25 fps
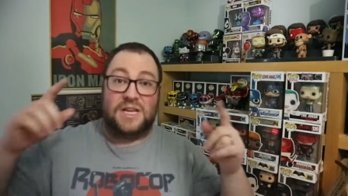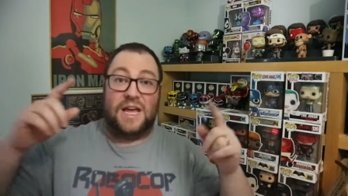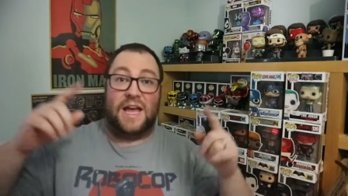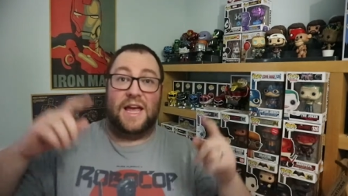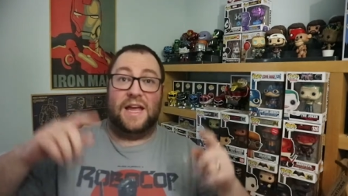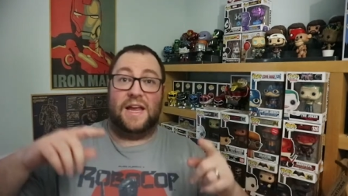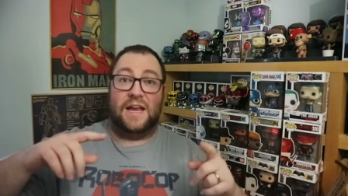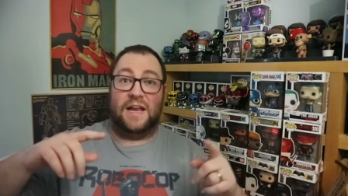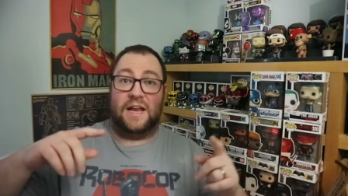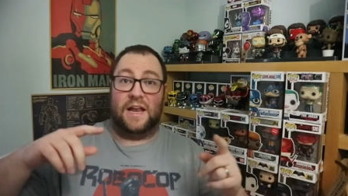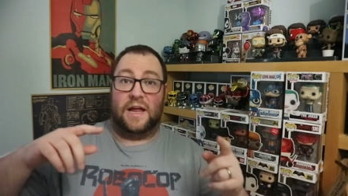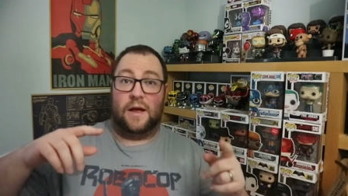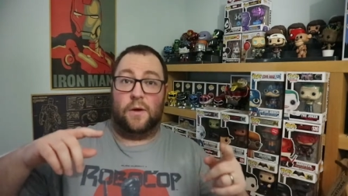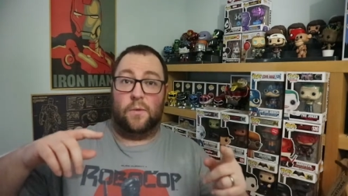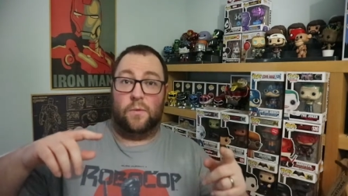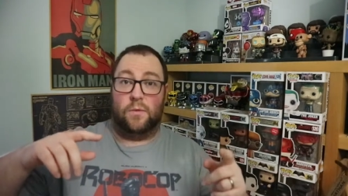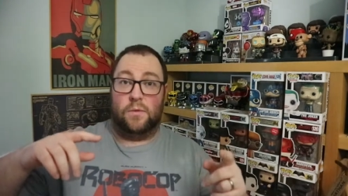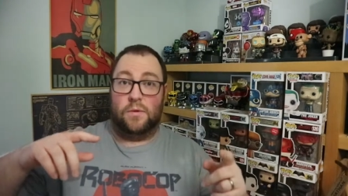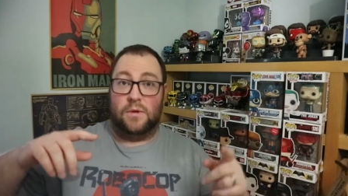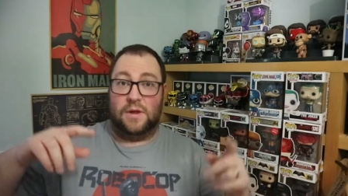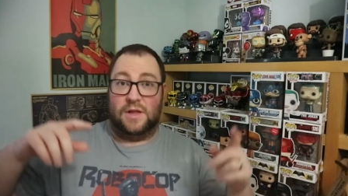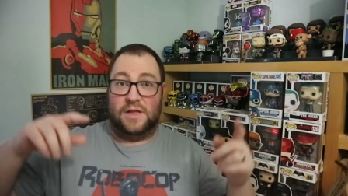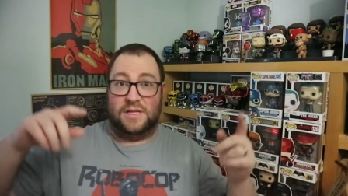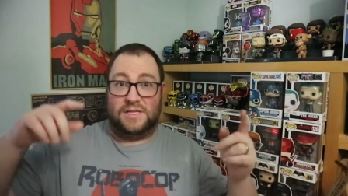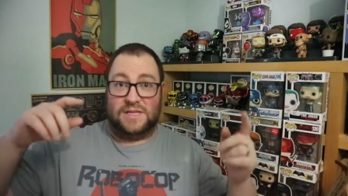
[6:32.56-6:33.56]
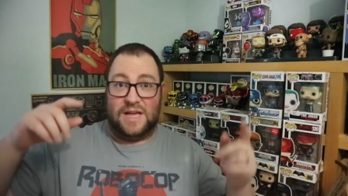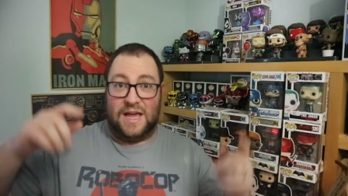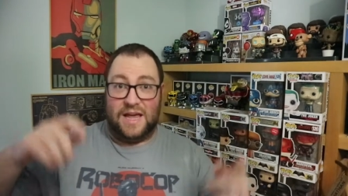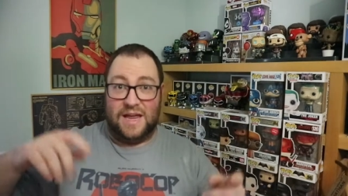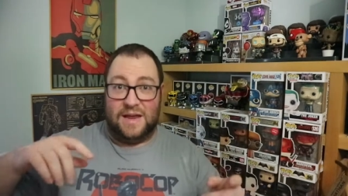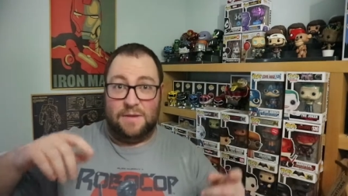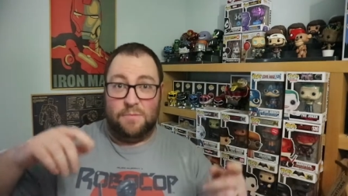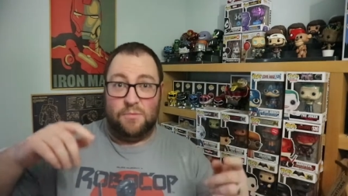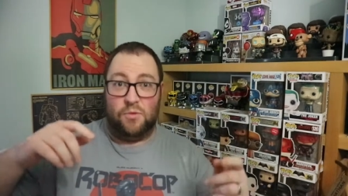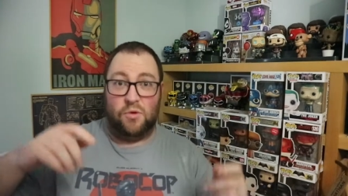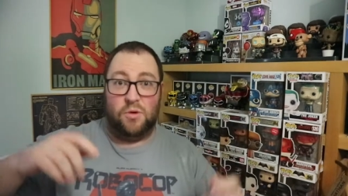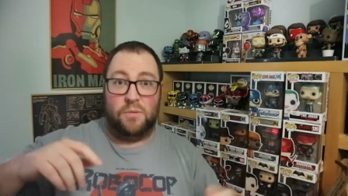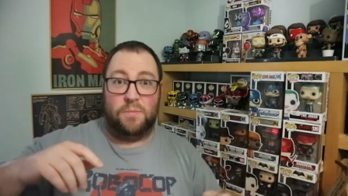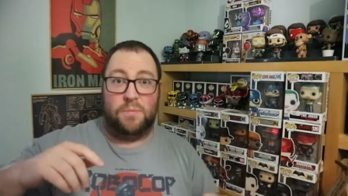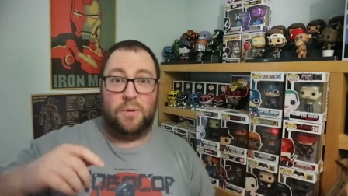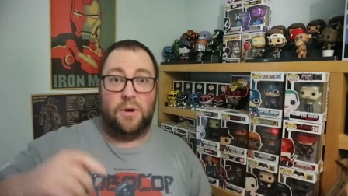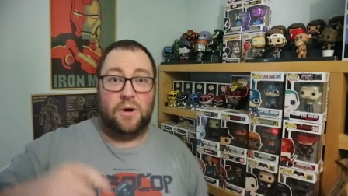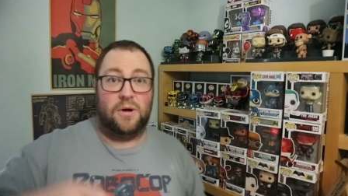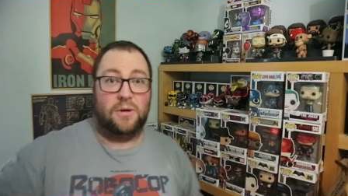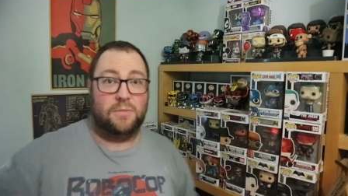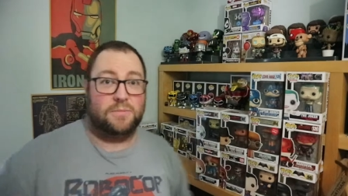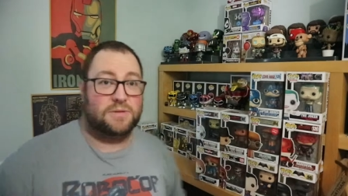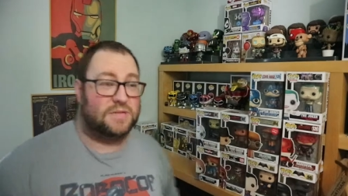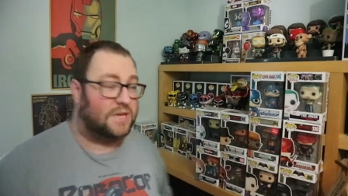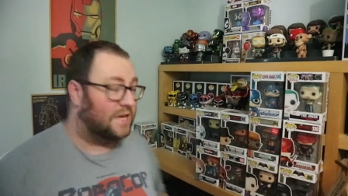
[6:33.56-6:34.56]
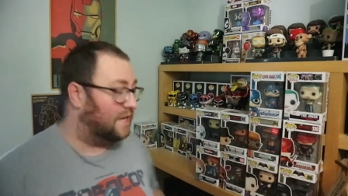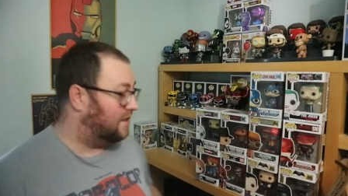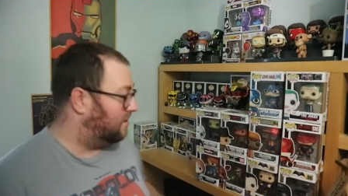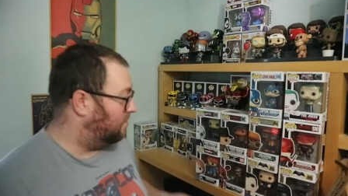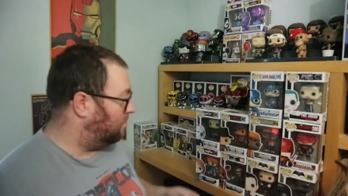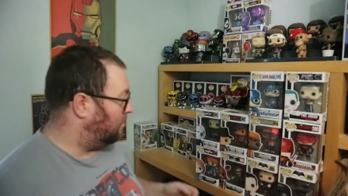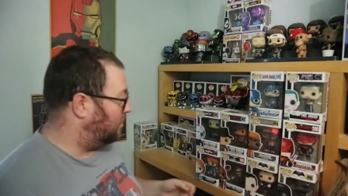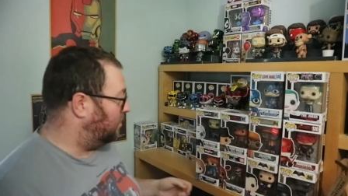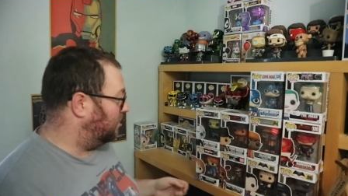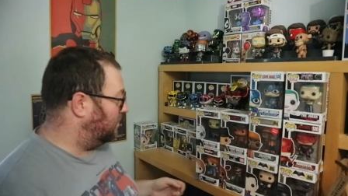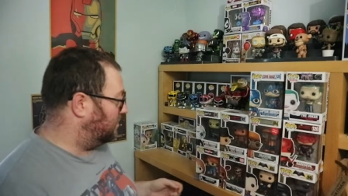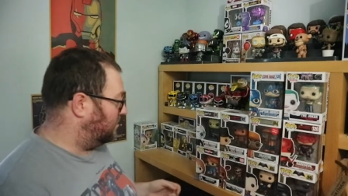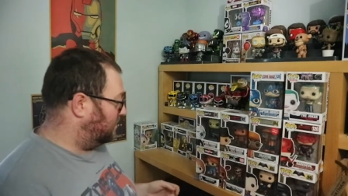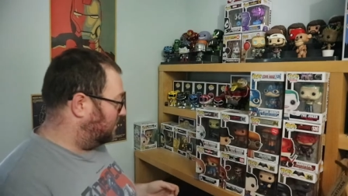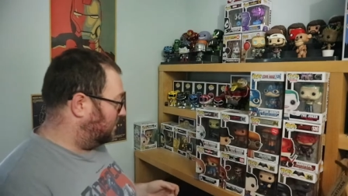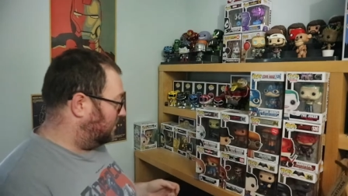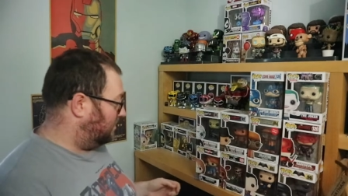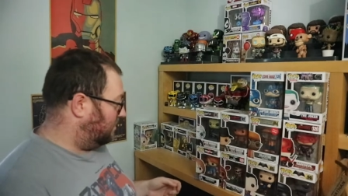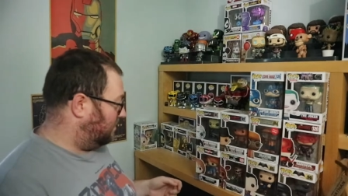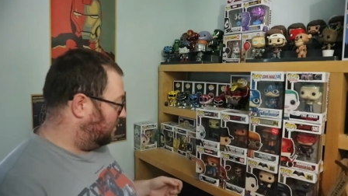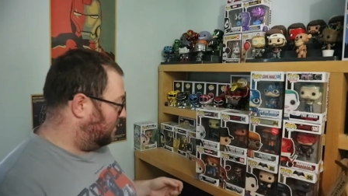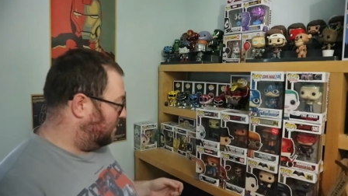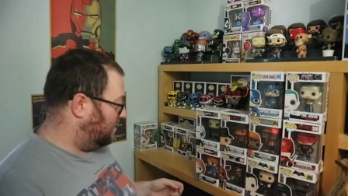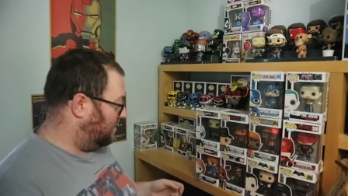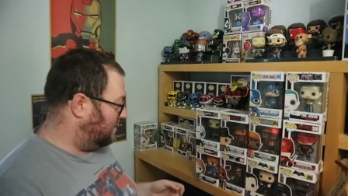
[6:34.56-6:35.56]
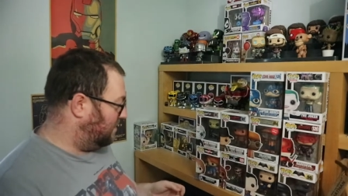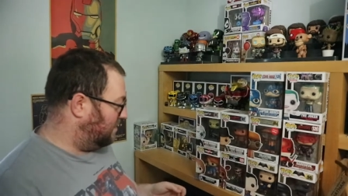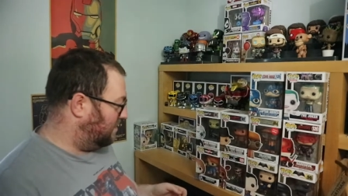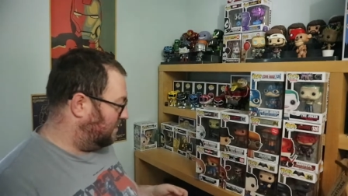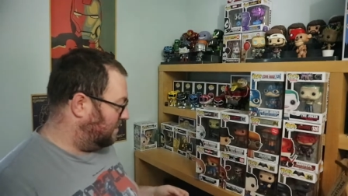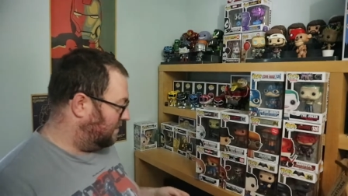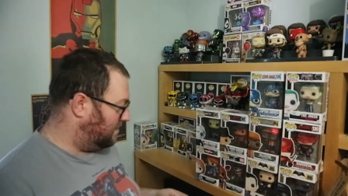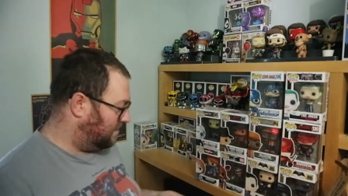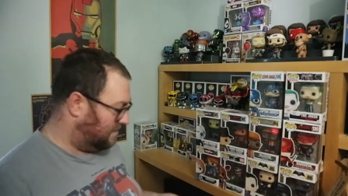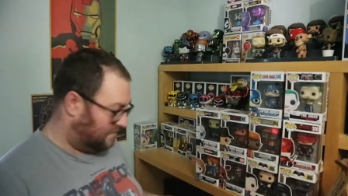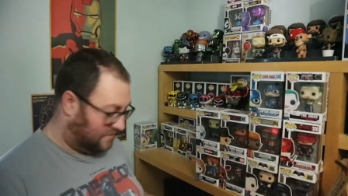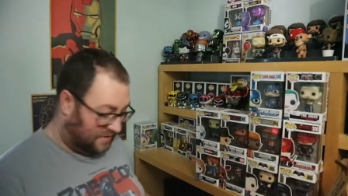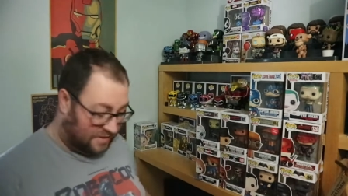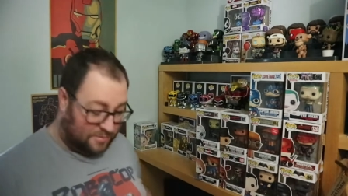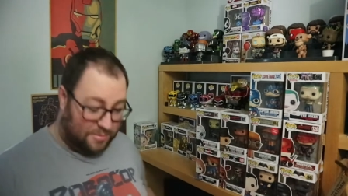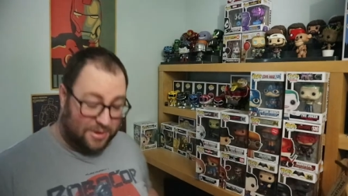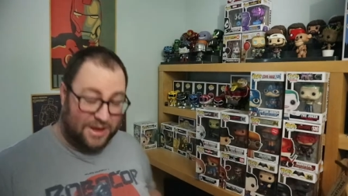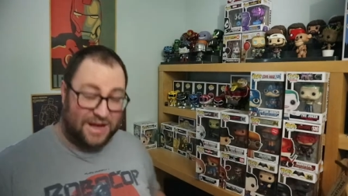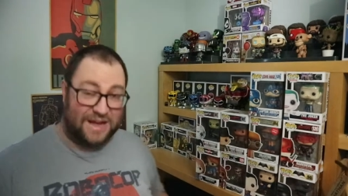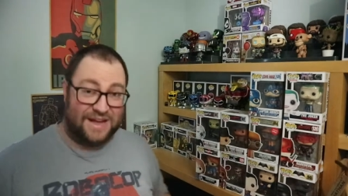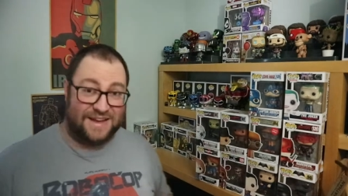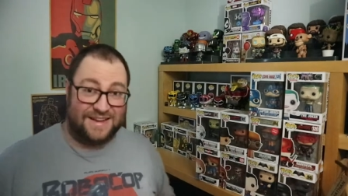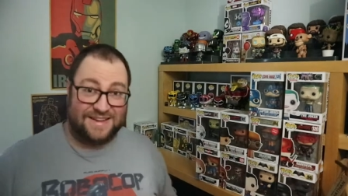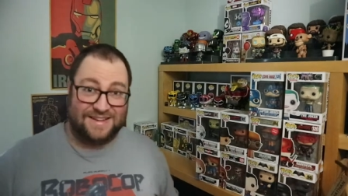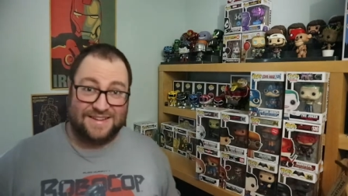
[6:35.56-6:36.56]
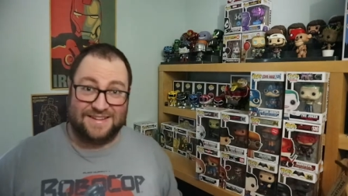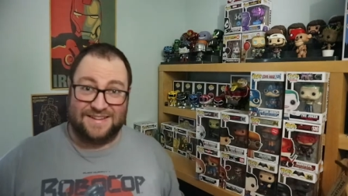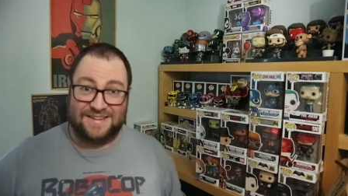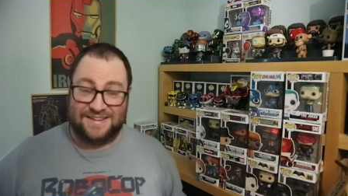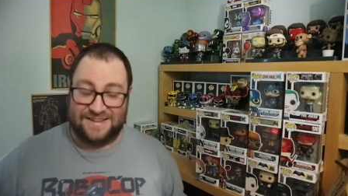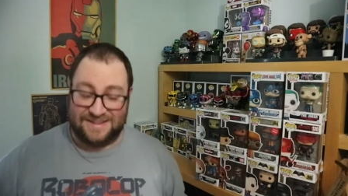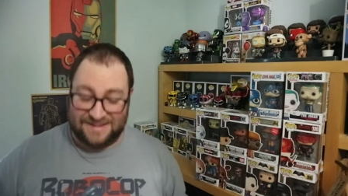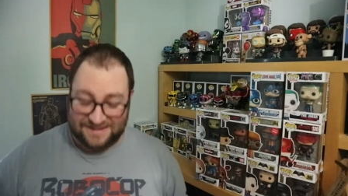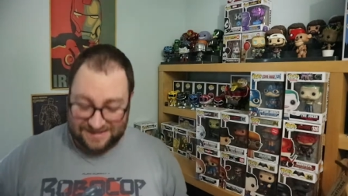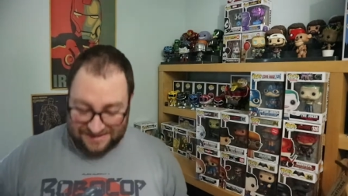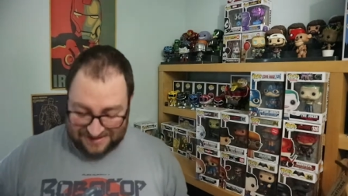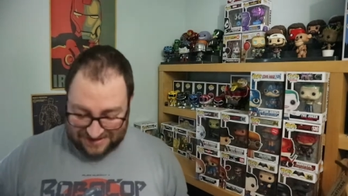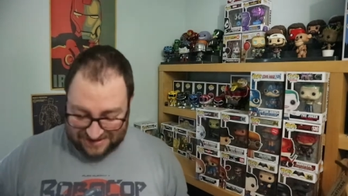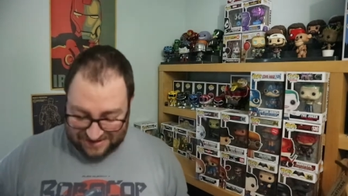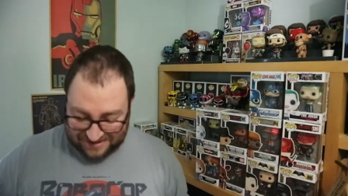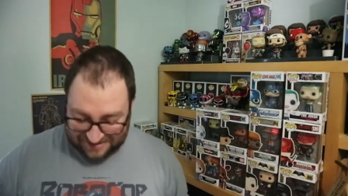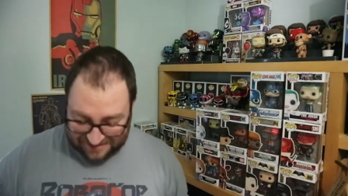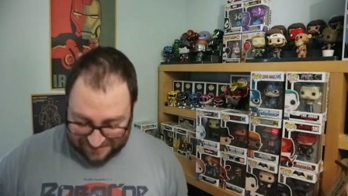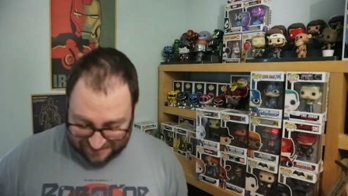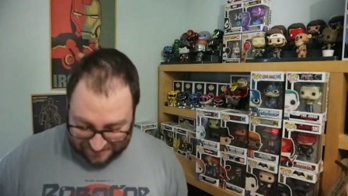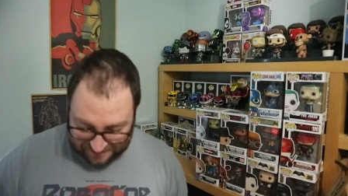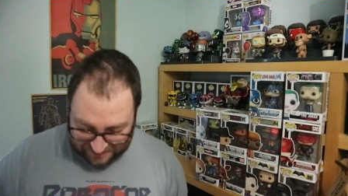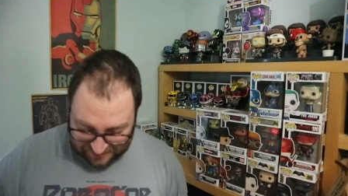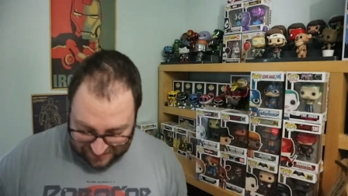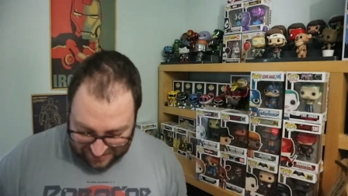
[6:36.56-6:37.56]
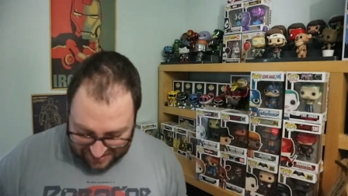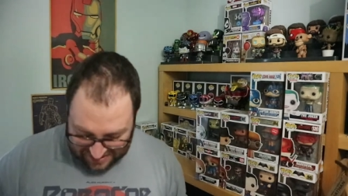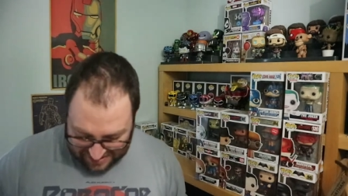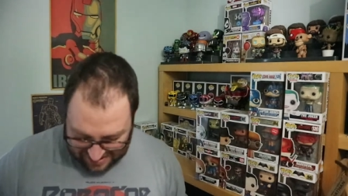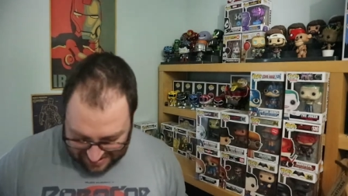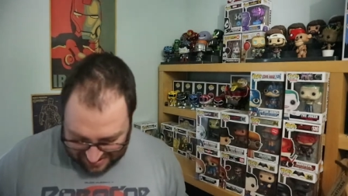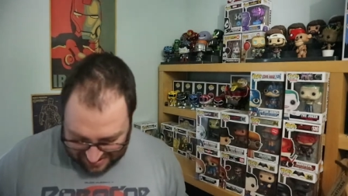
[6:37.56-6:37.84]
so there's eight now. There's eight more pops in the box, or in the bag. So